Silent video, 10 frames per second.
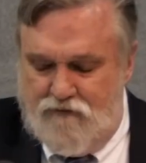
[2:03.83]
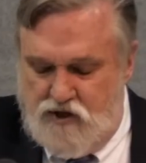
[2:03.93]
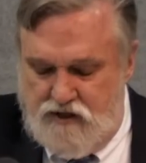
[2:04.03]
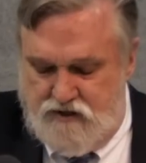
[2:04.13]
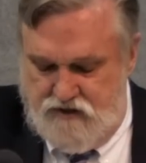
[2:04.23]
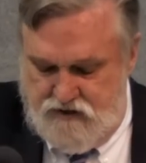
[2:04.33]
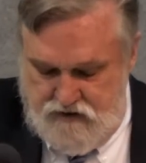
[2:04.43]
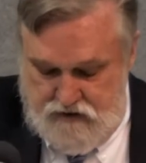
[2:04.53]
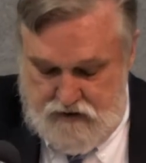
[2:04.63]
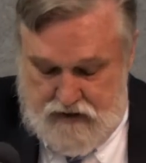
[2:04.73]
of
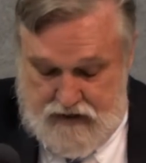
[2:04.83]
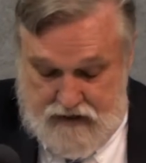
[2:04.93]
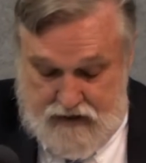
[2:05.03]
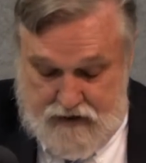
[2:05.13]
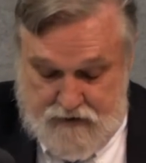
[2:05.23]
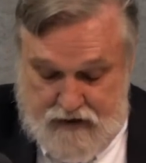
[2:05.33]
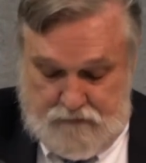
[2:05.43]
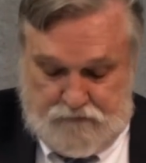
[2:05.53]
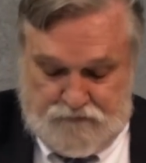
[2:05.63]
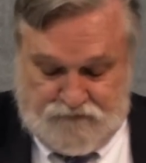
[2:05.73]
Jesus, and
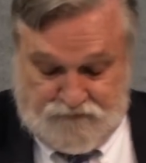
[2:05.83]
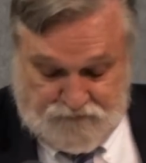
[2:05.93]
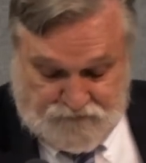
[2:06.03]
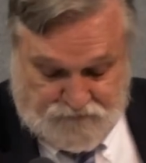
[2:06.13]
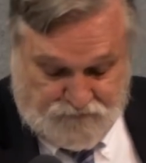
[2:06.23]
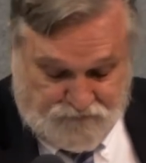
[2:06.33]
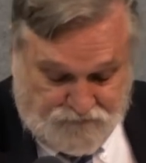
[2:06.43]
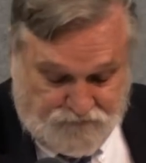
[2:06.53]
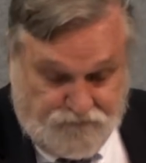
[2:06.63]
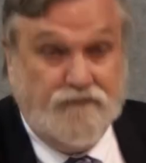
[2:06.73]
amen. Amen.